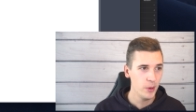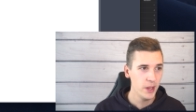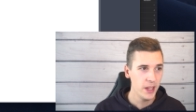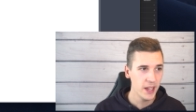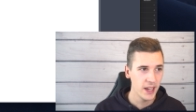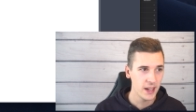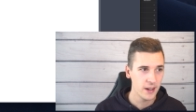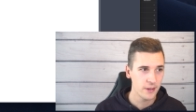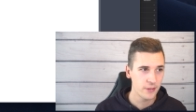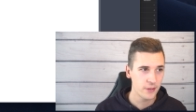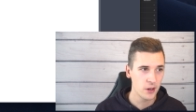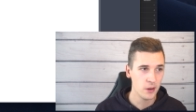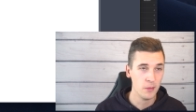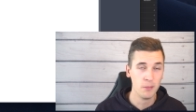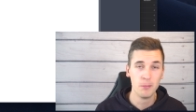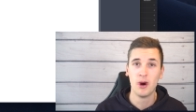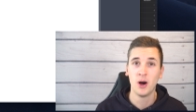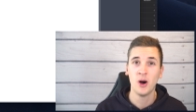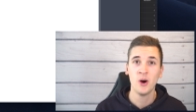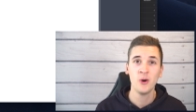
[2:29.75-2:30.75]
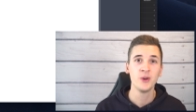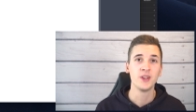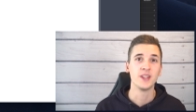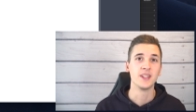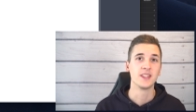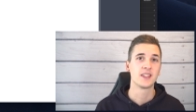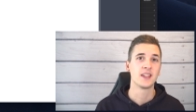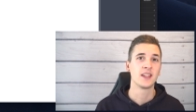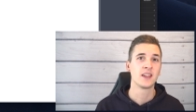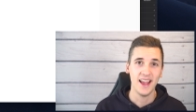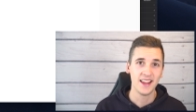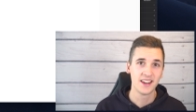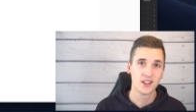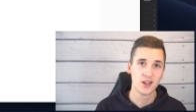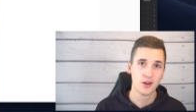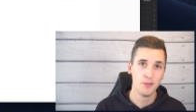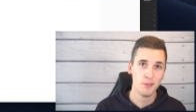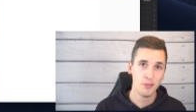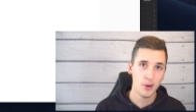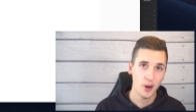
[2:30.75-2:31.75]
we have components. And
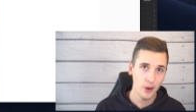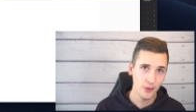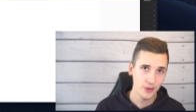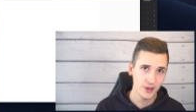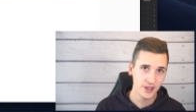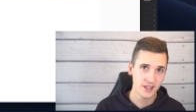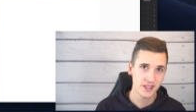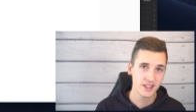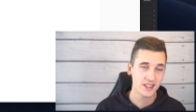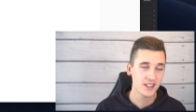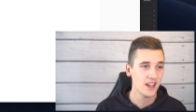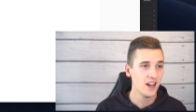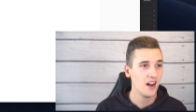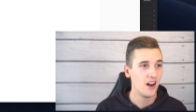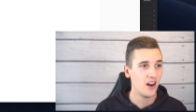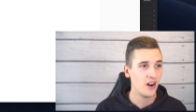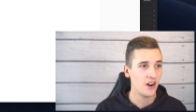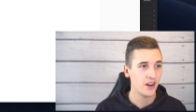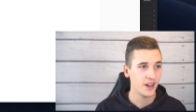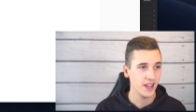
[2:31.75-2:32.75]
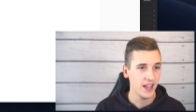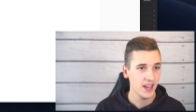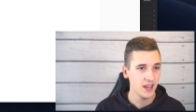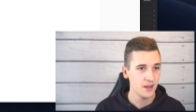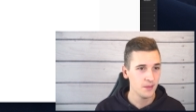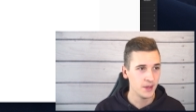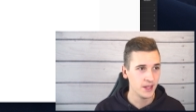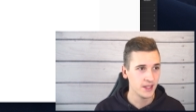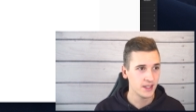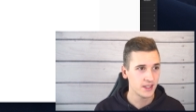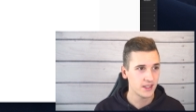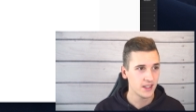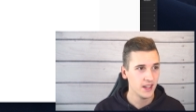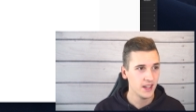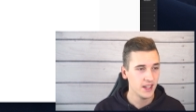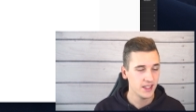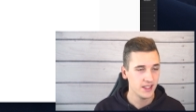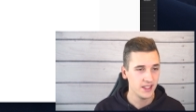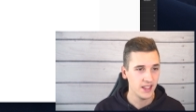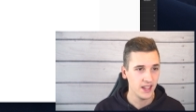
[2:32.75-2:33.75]
components are the elements
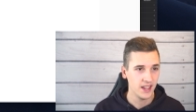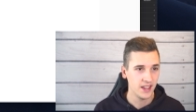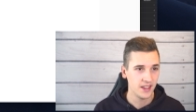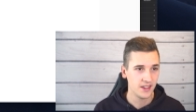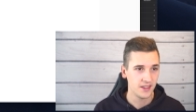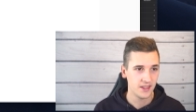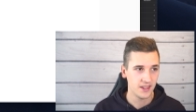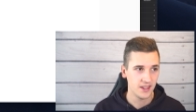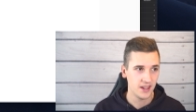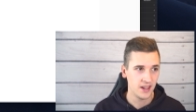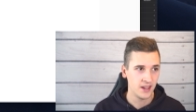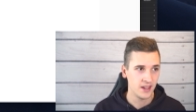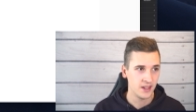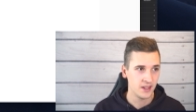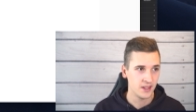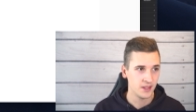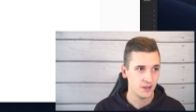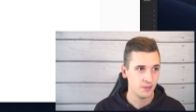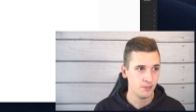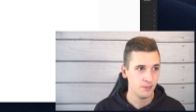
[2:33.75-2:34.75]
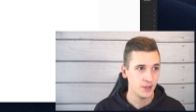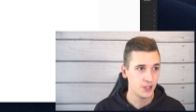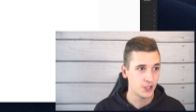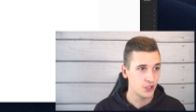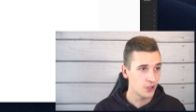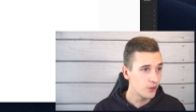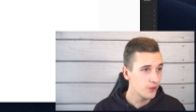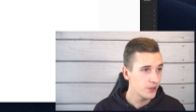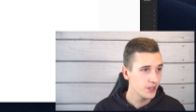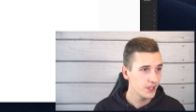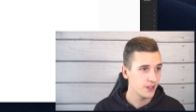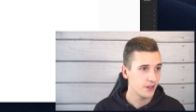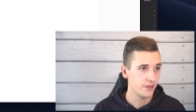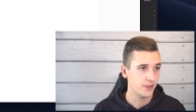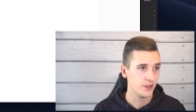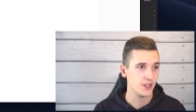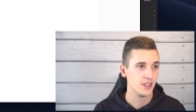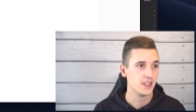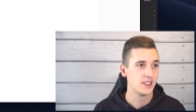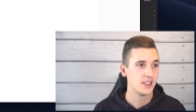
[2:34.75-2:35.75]
that uh, the majority
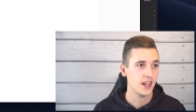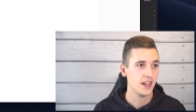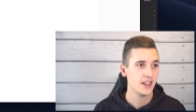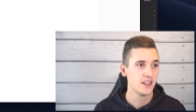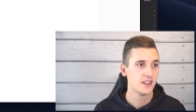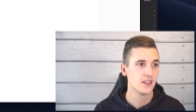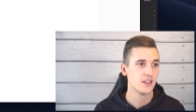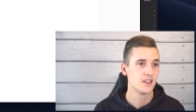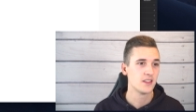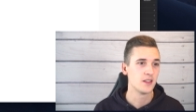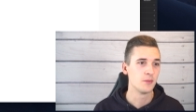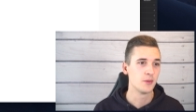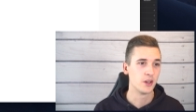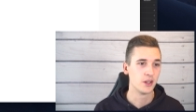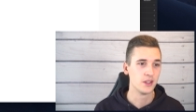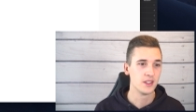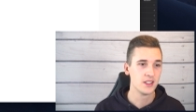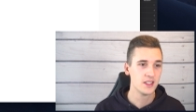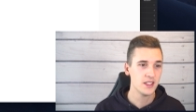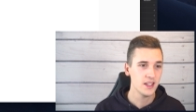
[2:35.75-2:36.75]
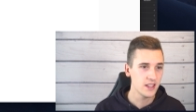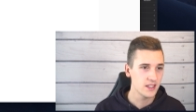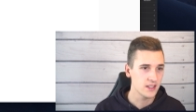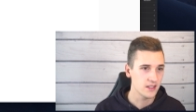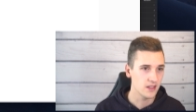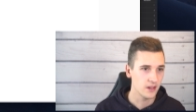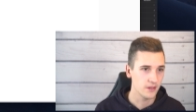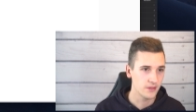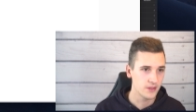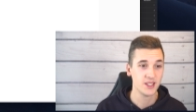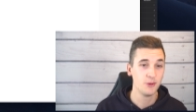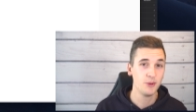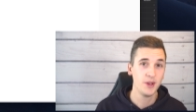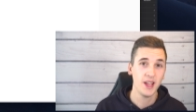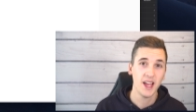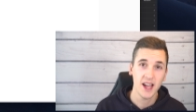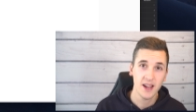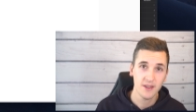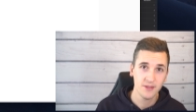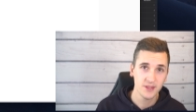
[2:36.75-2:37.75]
of your design system consists of. So
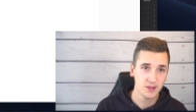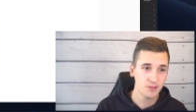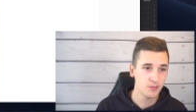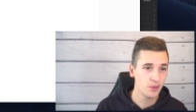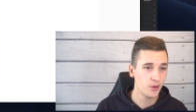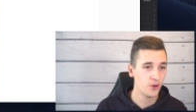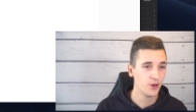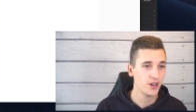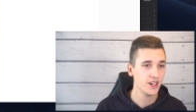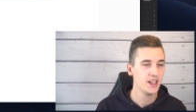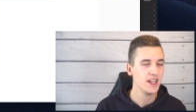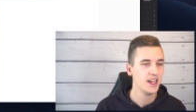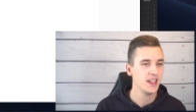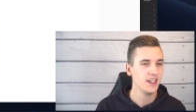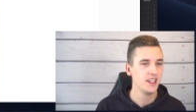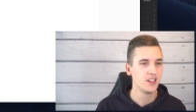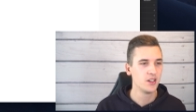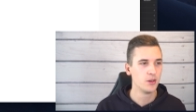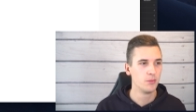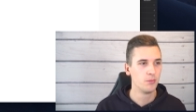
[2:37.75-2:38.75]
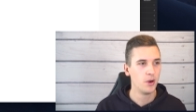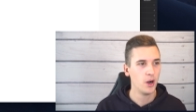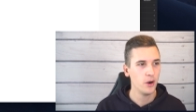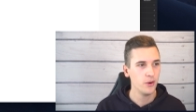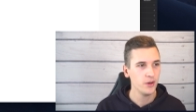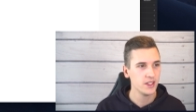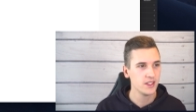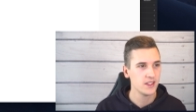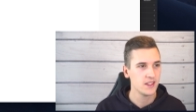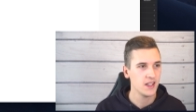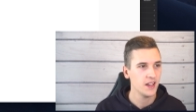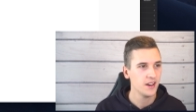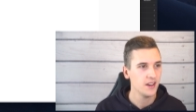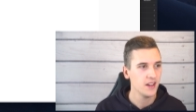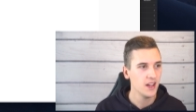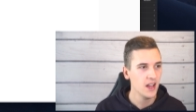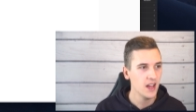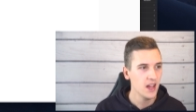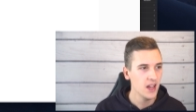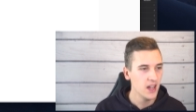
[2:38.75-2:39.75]
we haven't imported any components
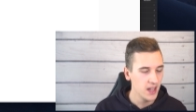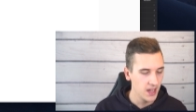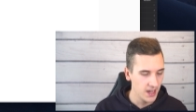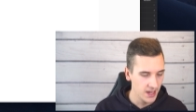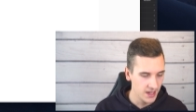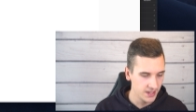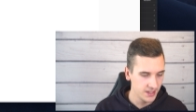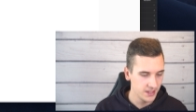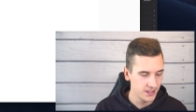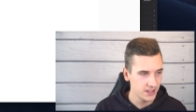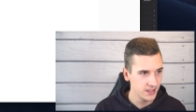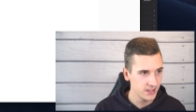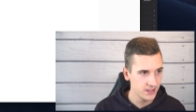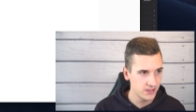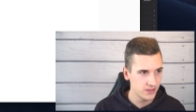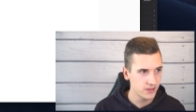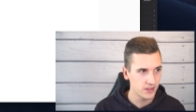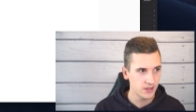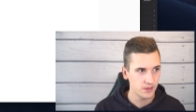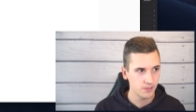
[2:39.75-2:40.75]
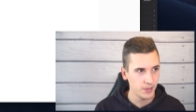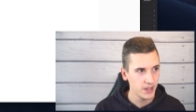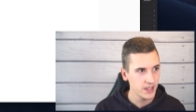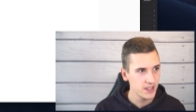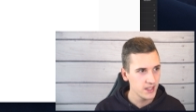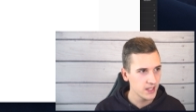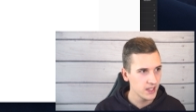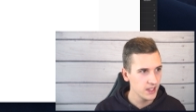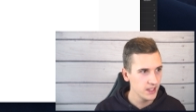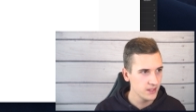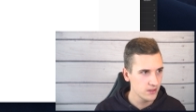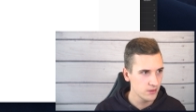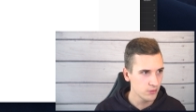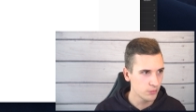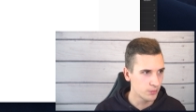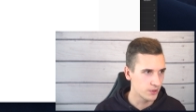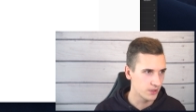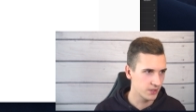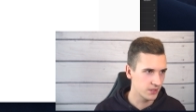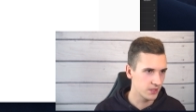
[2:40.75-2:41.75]
yet, and it's basically
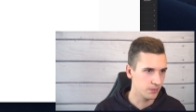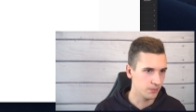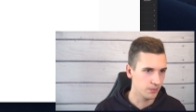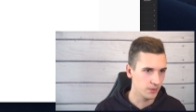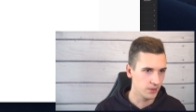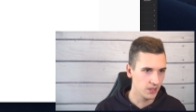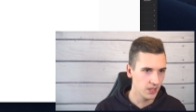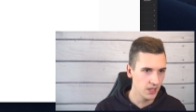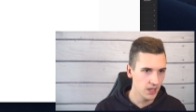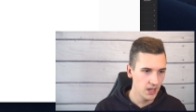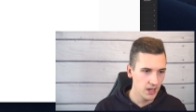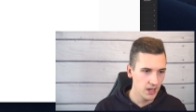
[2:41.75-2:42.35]
super simple.